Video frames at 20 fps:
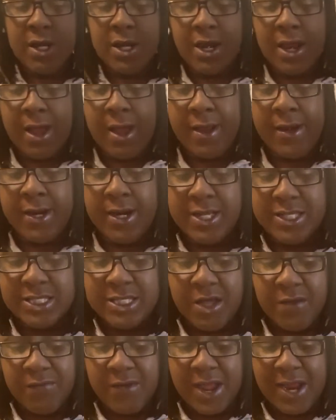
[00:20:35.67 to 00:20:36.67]
uh, declining and
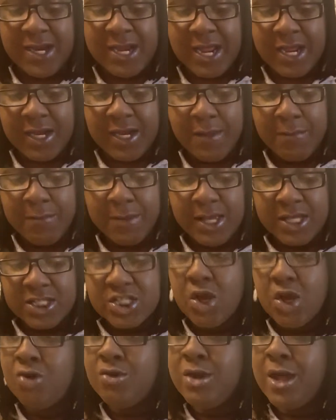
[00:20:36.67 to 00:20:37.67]
stuff like that and him being
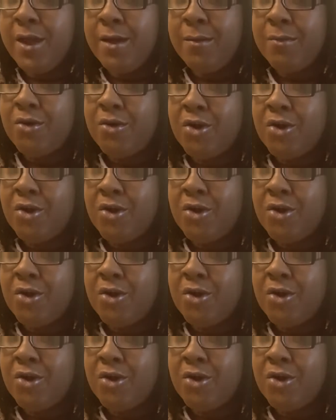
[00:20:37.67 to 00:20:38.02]
so damn